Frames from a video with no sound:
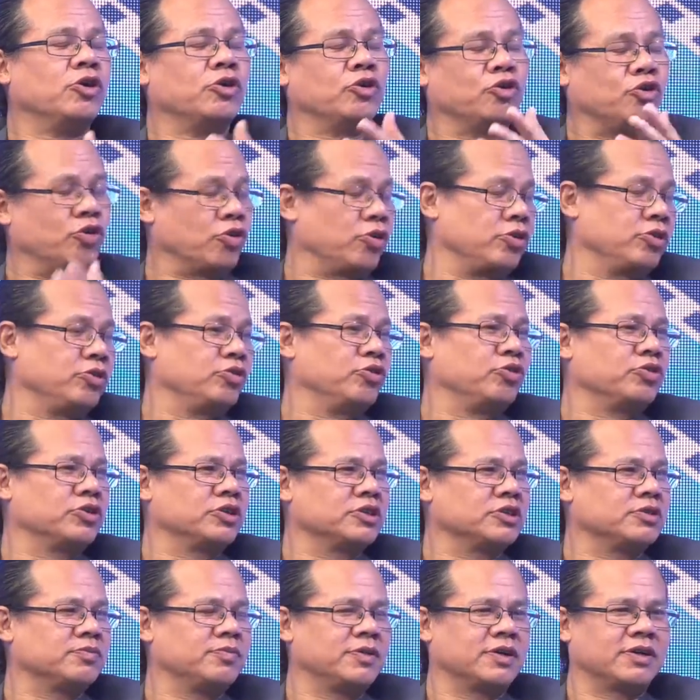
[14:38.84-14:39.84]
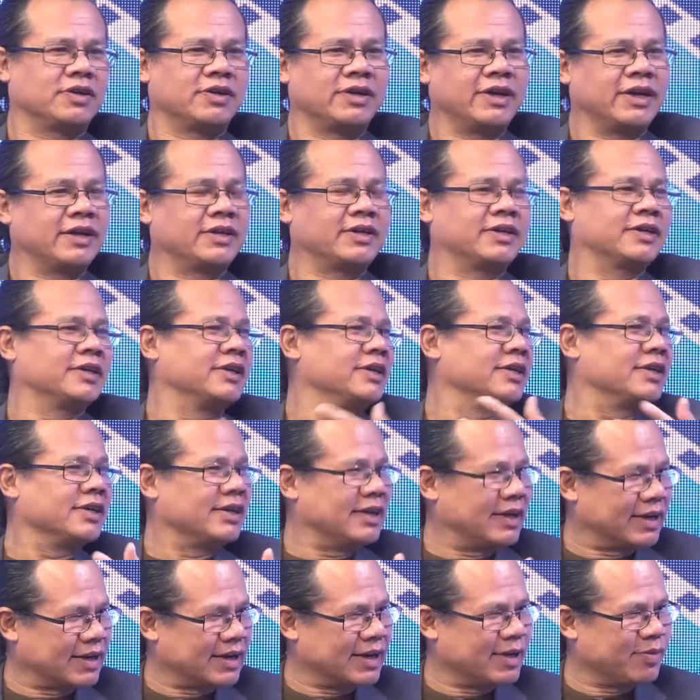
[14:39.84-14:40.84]
not only noticed, but get critical
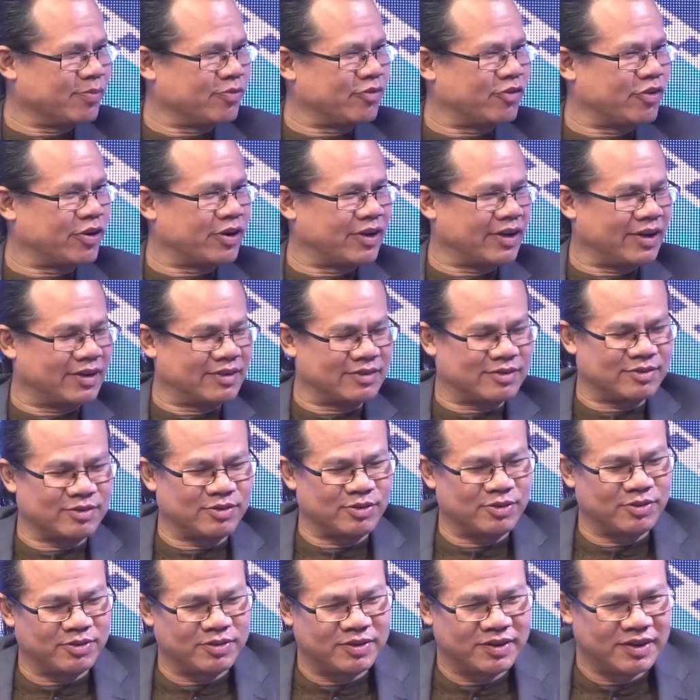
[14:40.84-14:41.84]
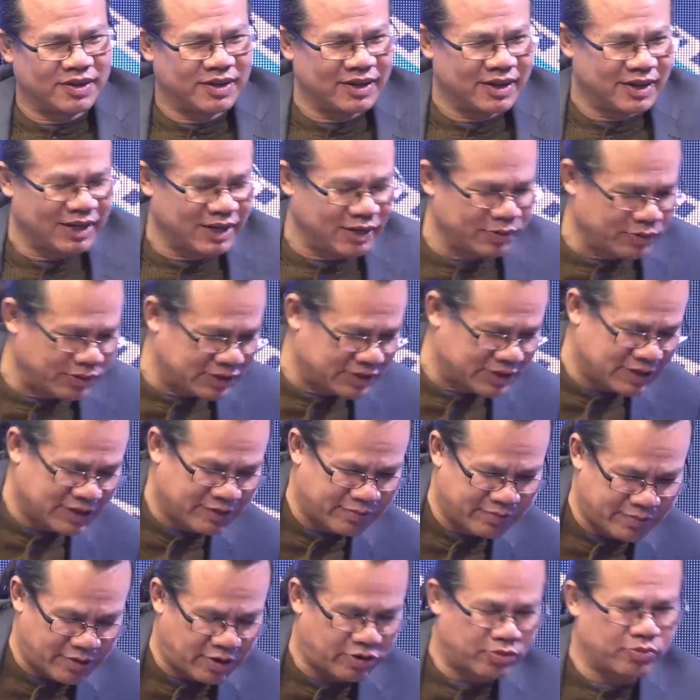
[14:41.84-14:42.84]
acclaim for that. So it was a
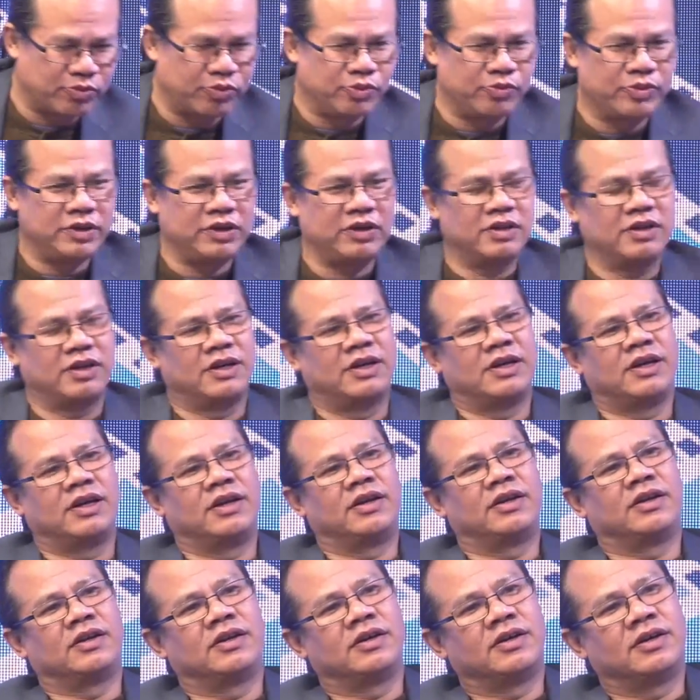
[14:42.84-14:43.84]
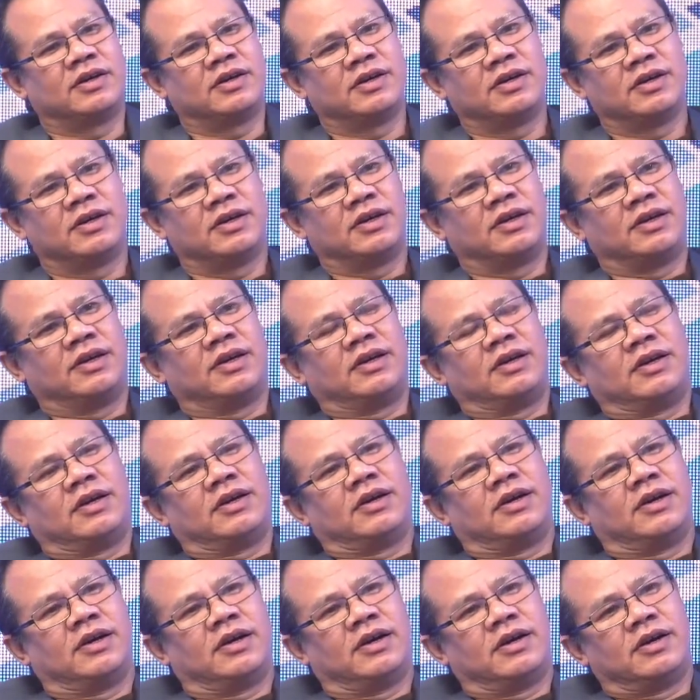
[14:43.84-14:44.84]
proud moment. And, uh,
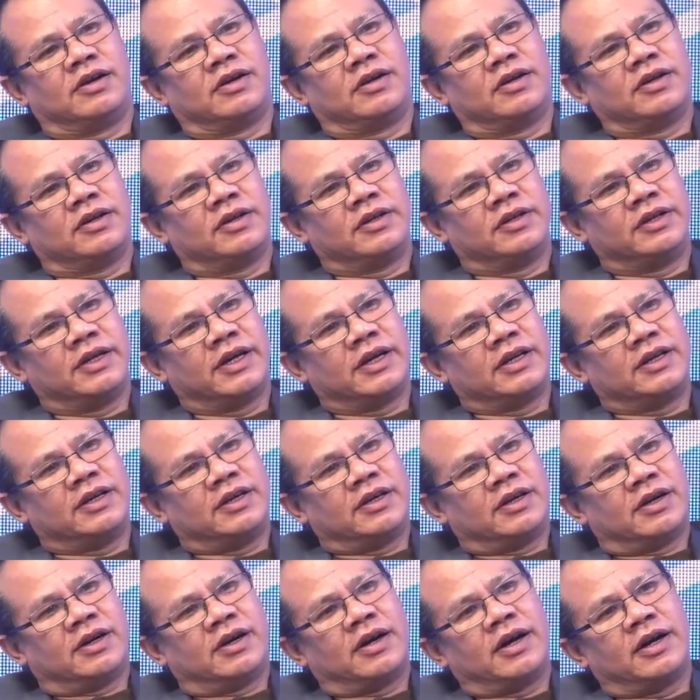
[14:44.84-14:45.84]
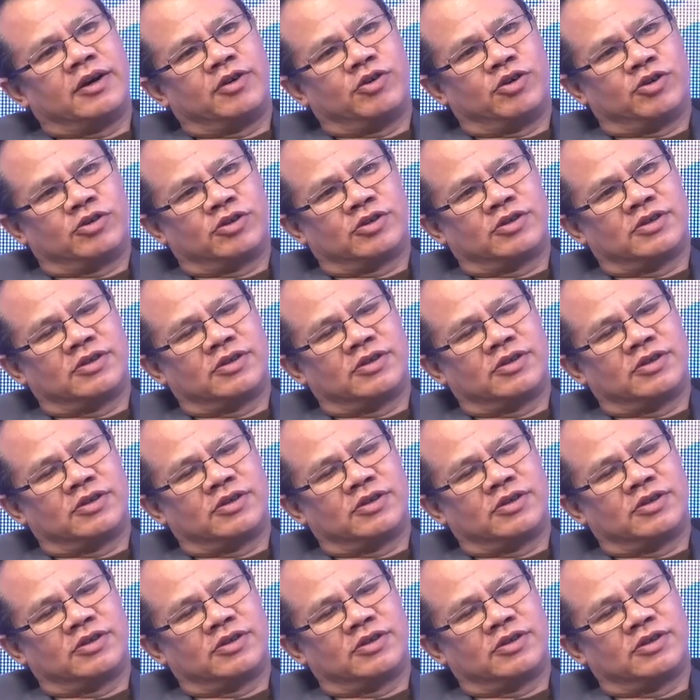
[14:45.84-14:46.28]
and in that year, I got